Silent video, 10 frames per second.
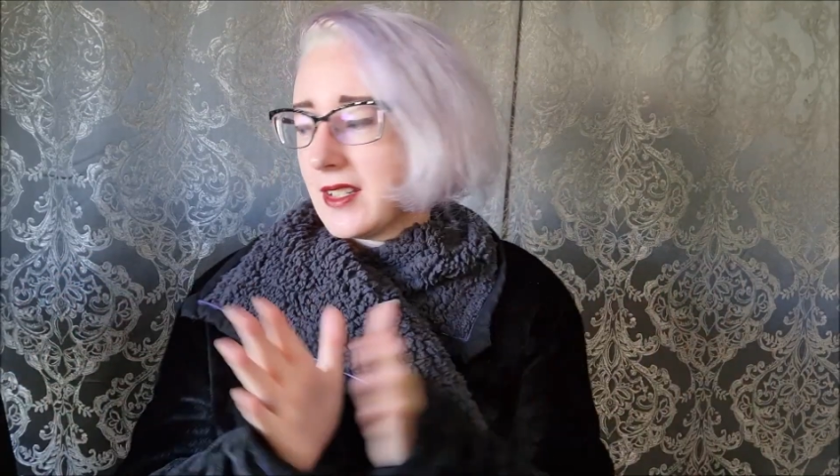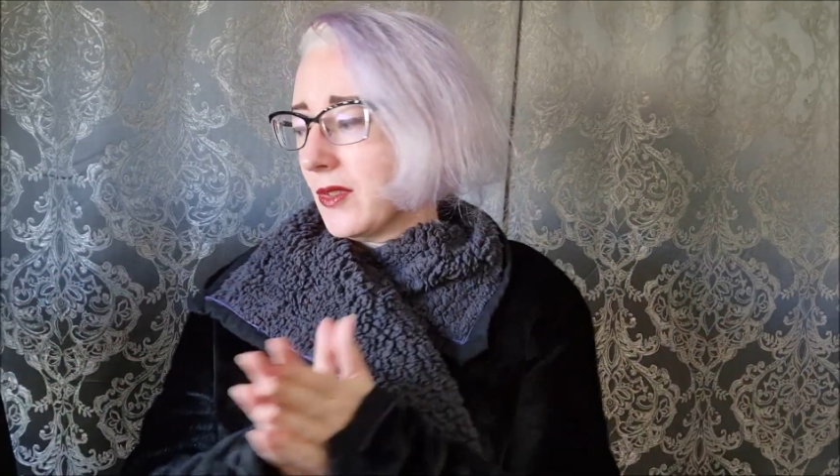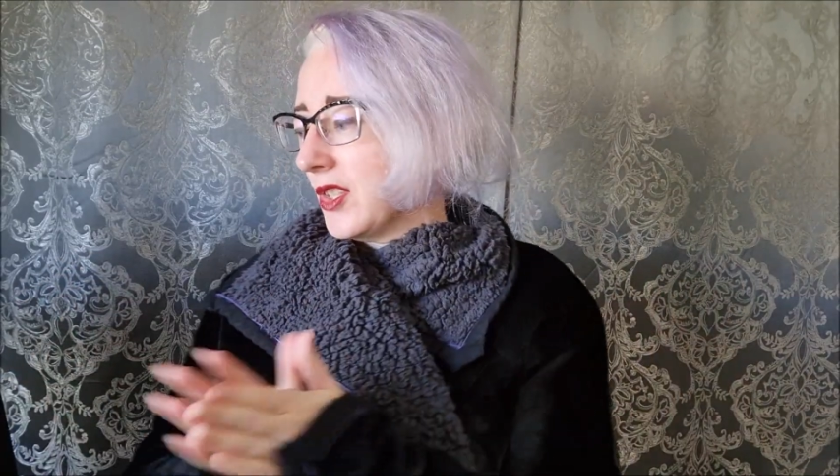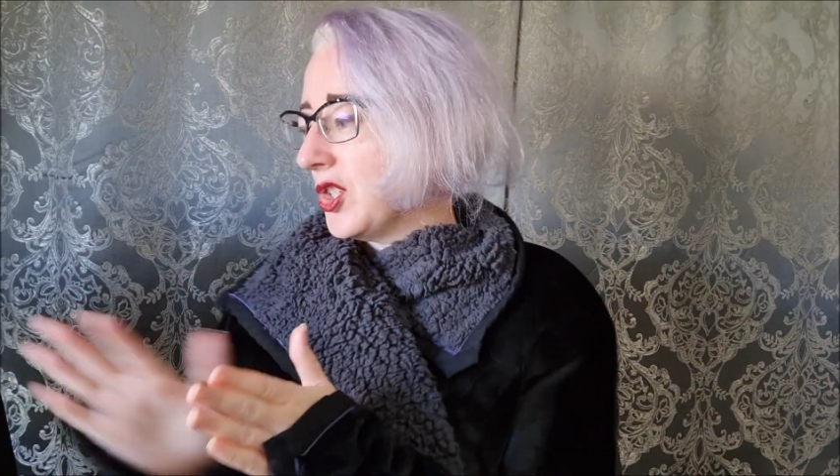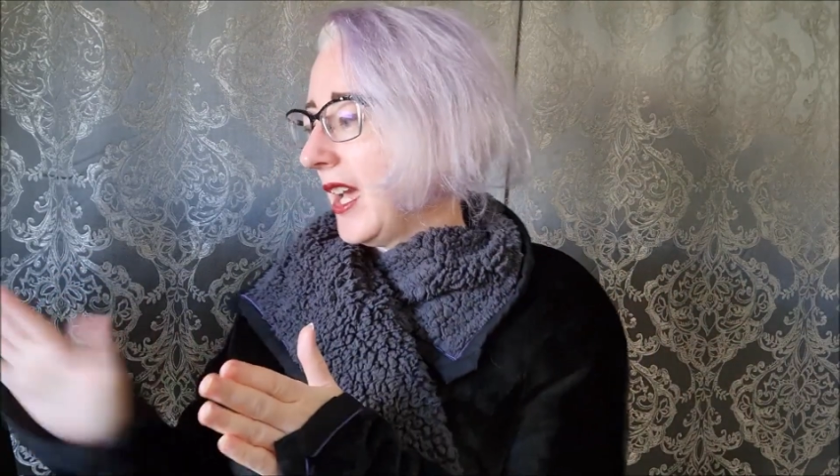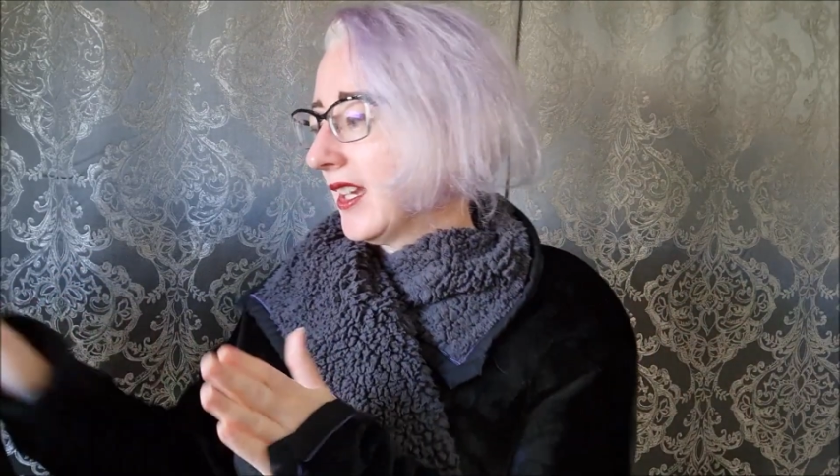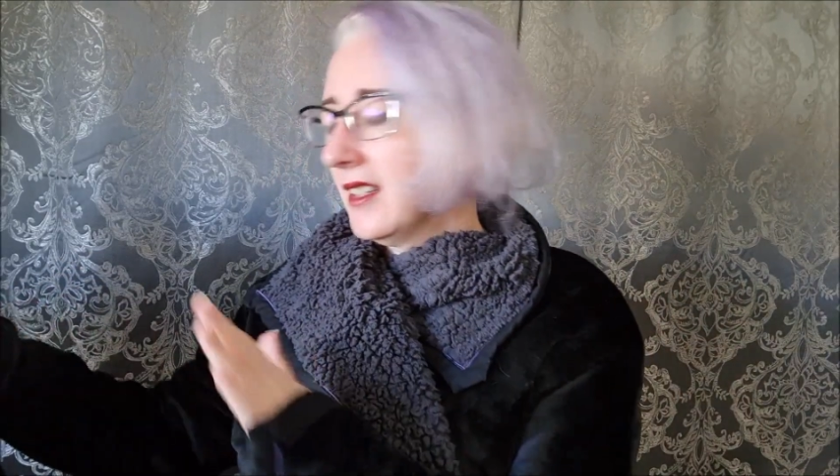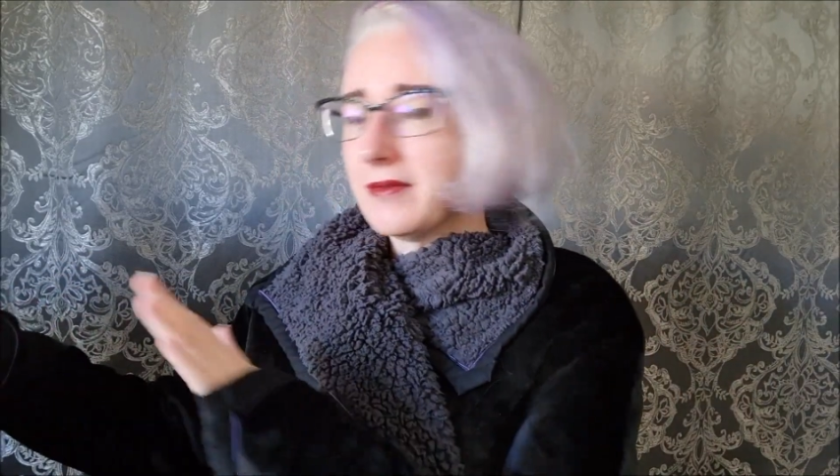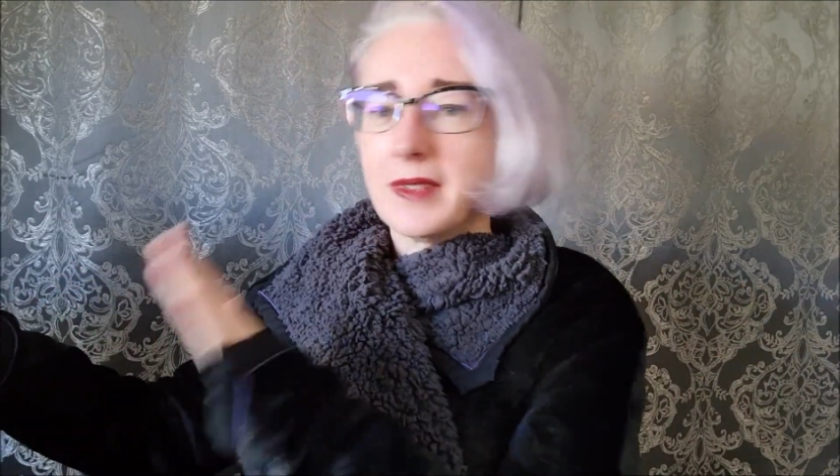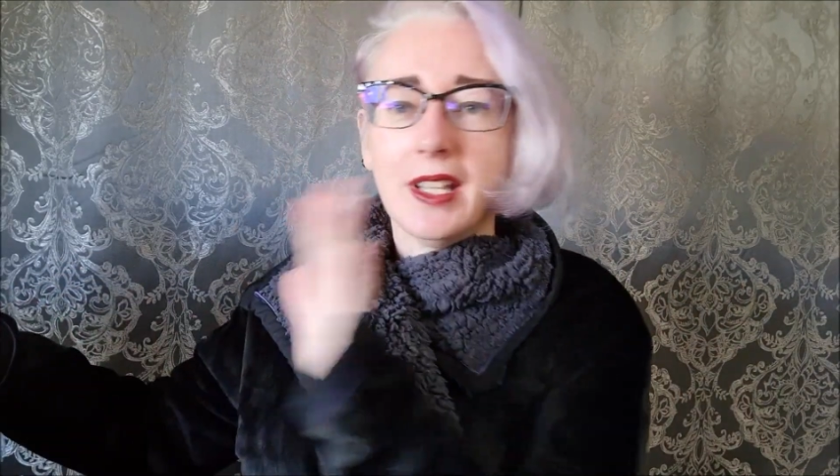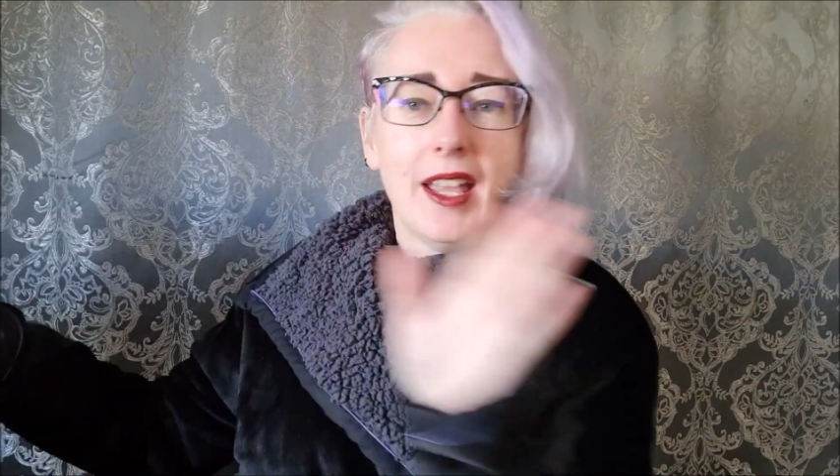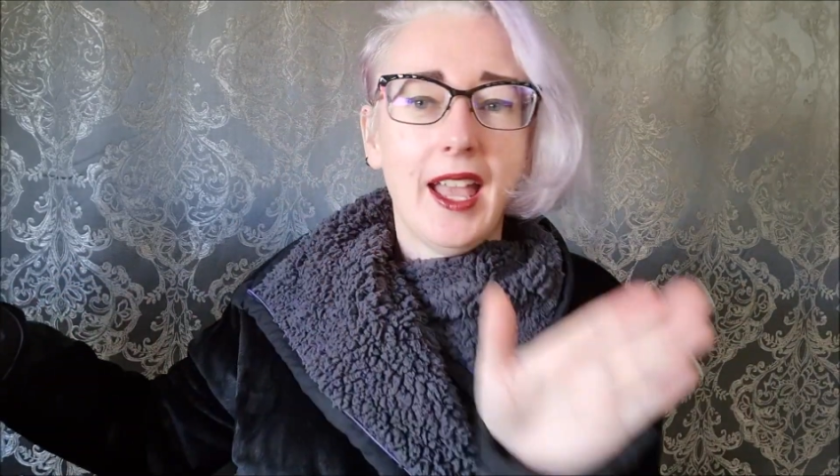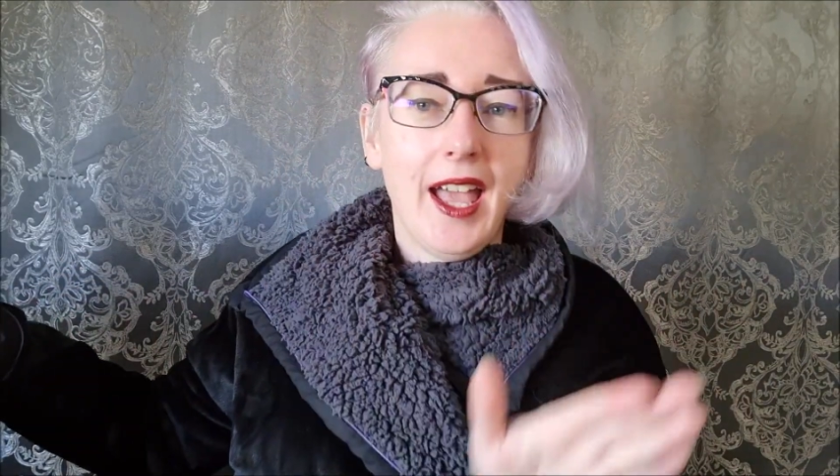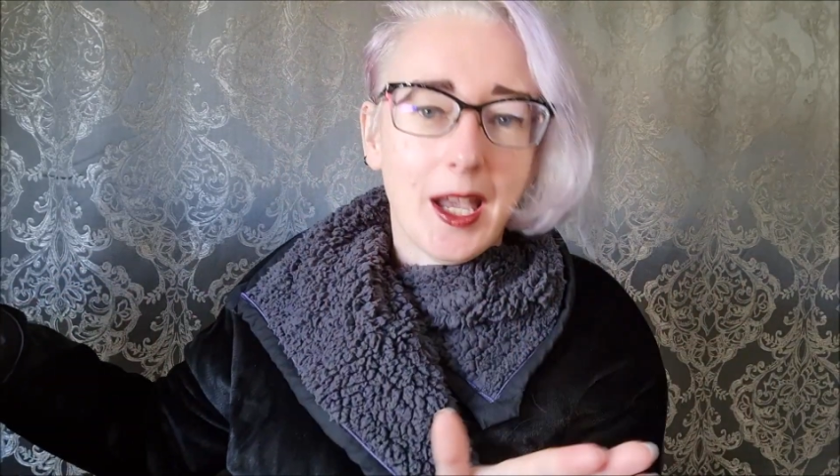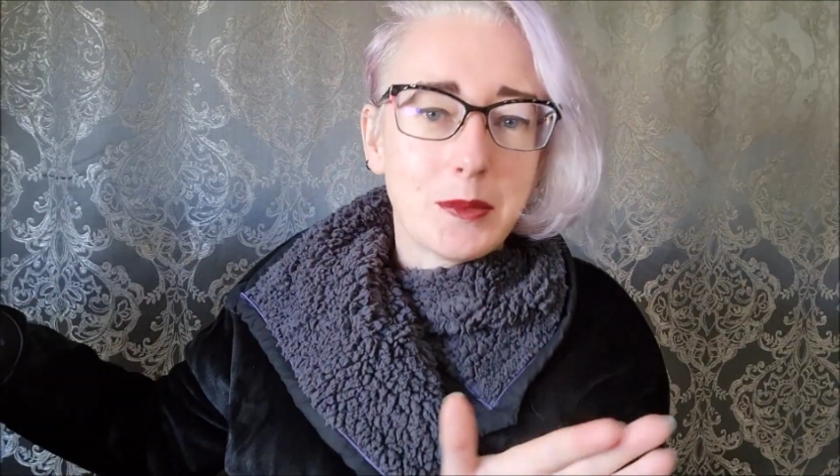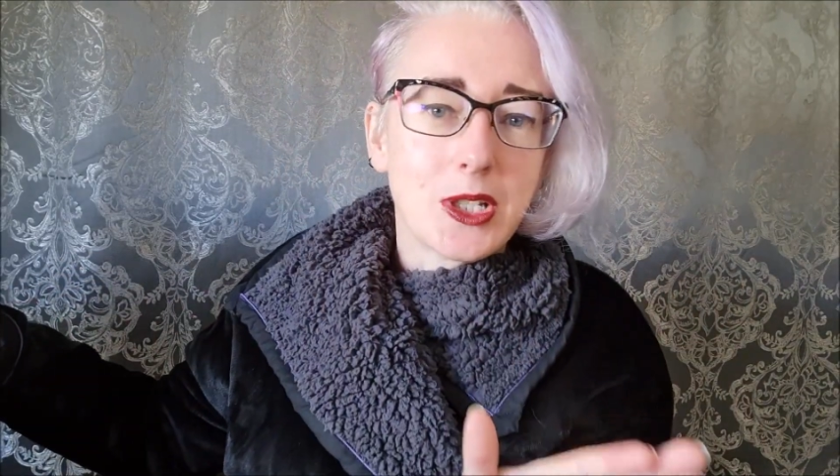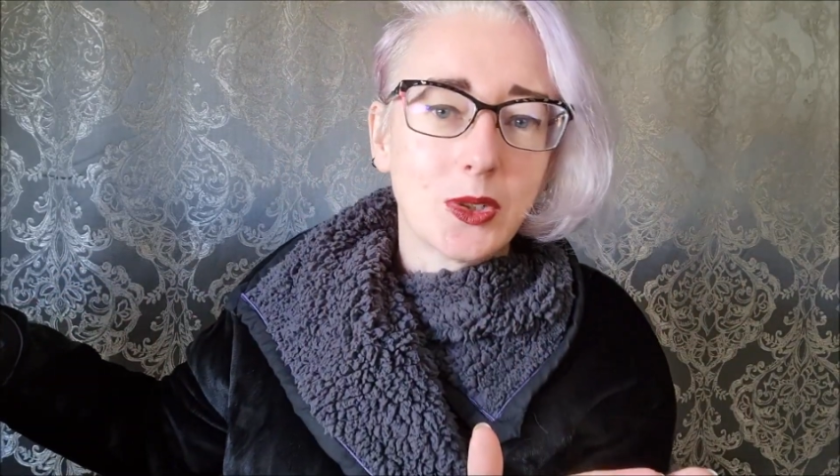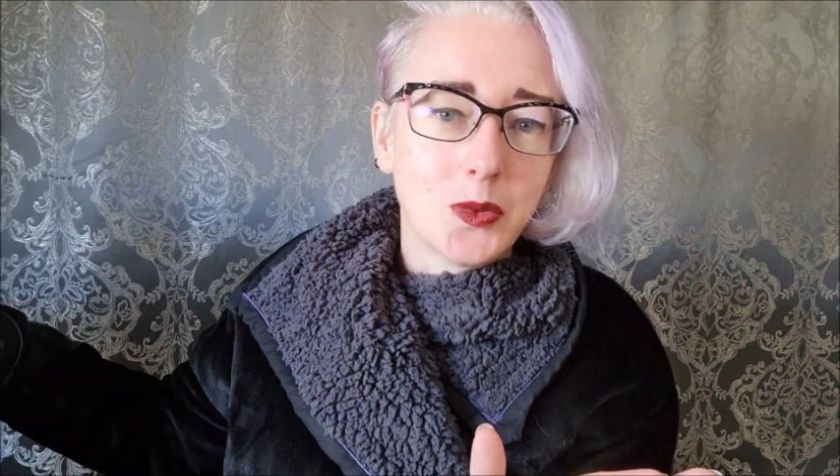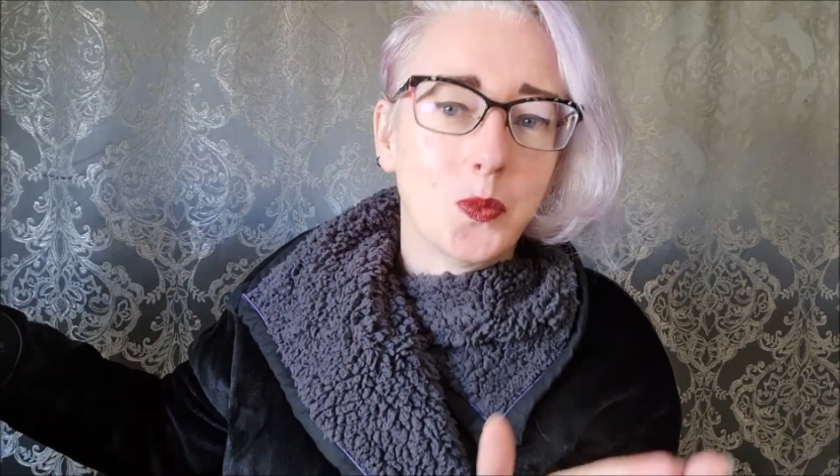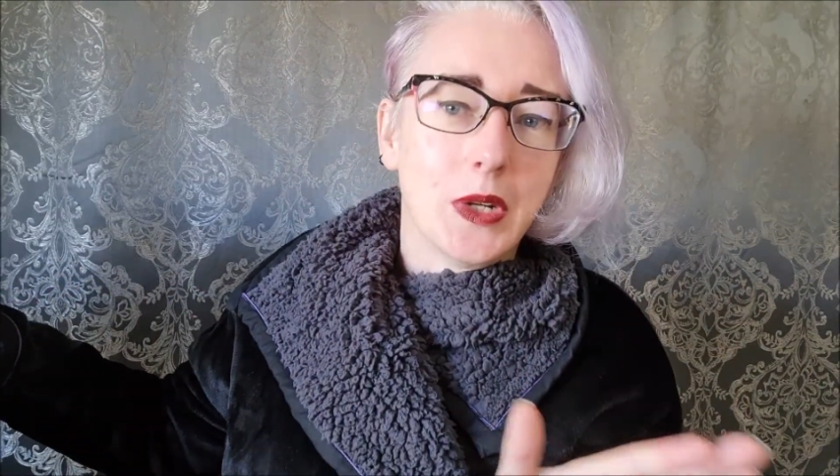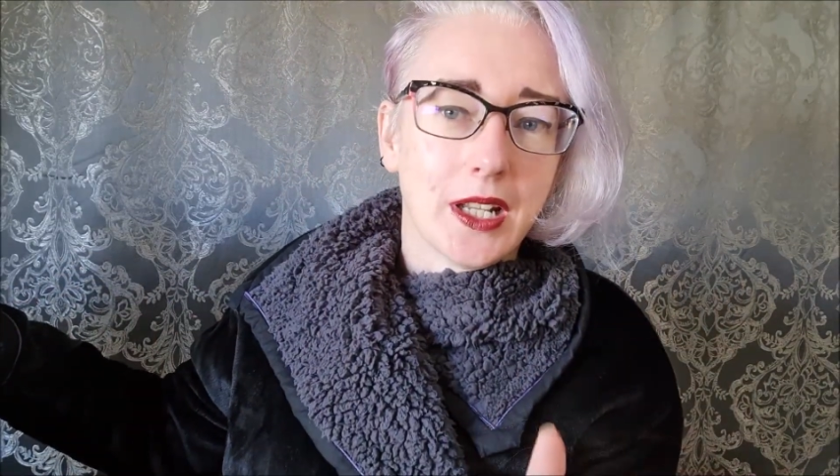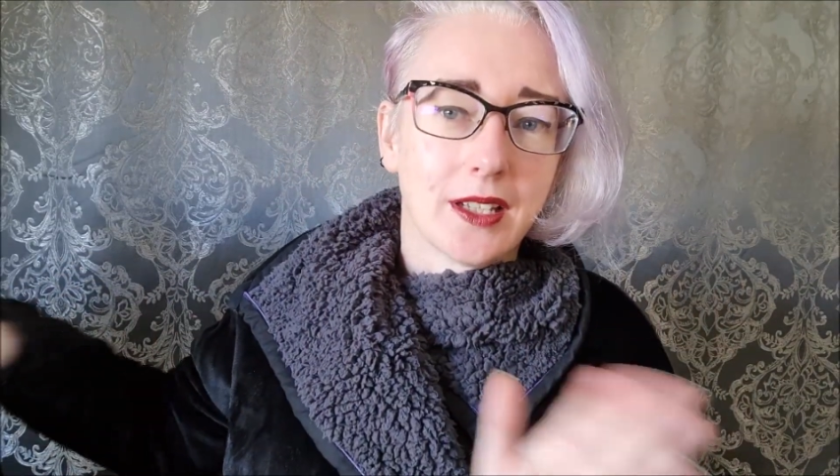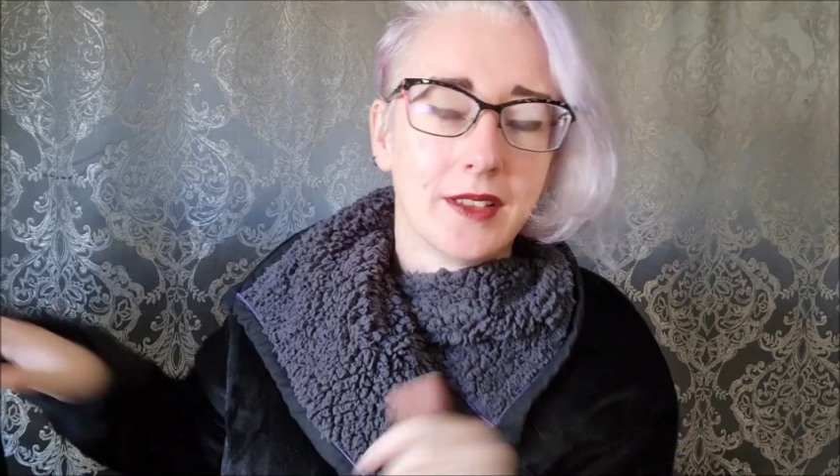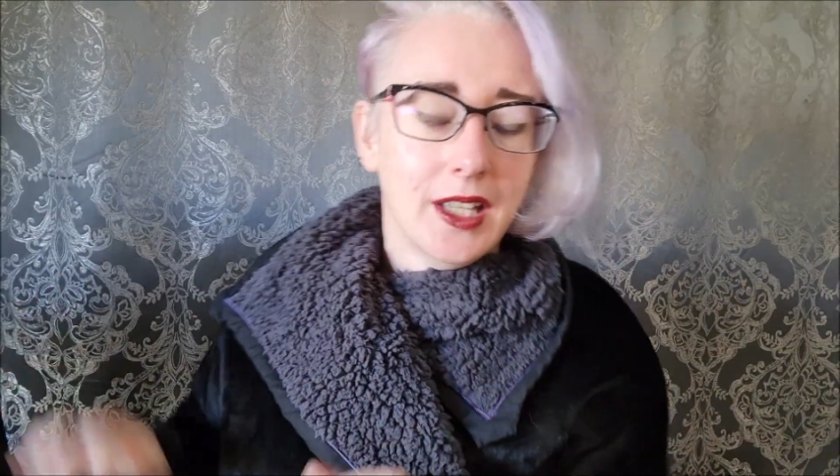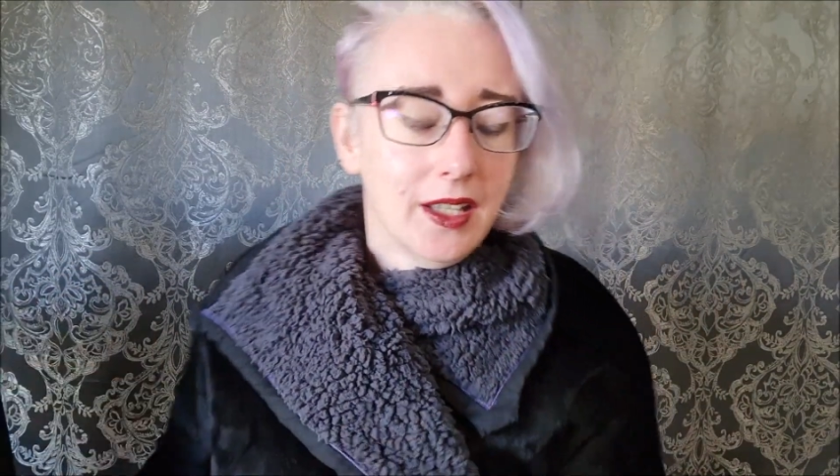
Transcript: So the jacket, absolute winner.